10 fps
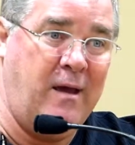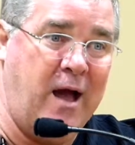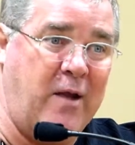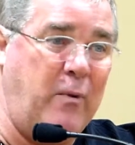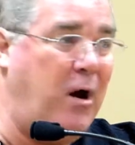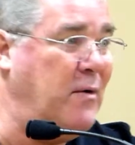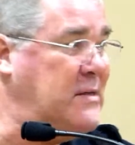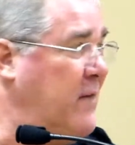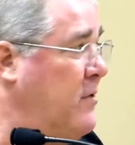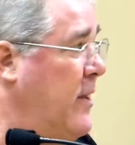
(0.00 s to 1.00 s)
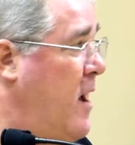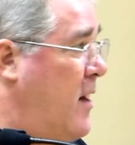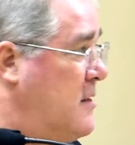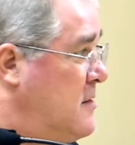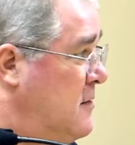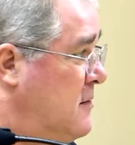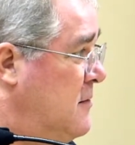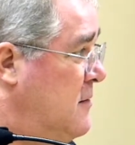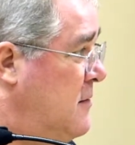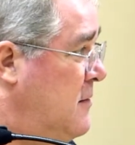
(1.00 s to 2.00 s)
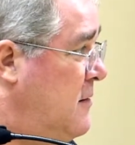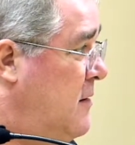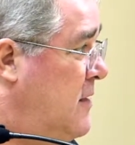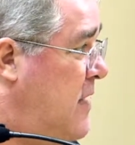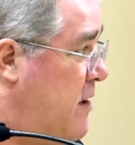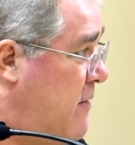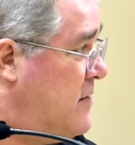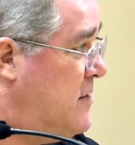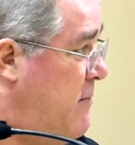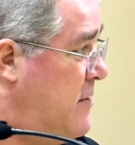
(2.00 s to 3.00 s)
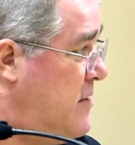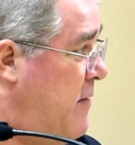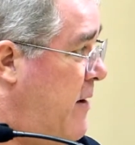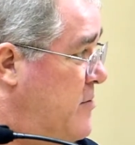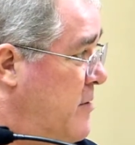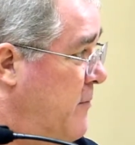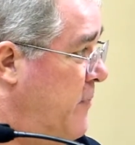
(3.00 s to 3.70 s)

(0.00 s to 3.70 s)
And we always have clean audits. Is that correct, City Manager?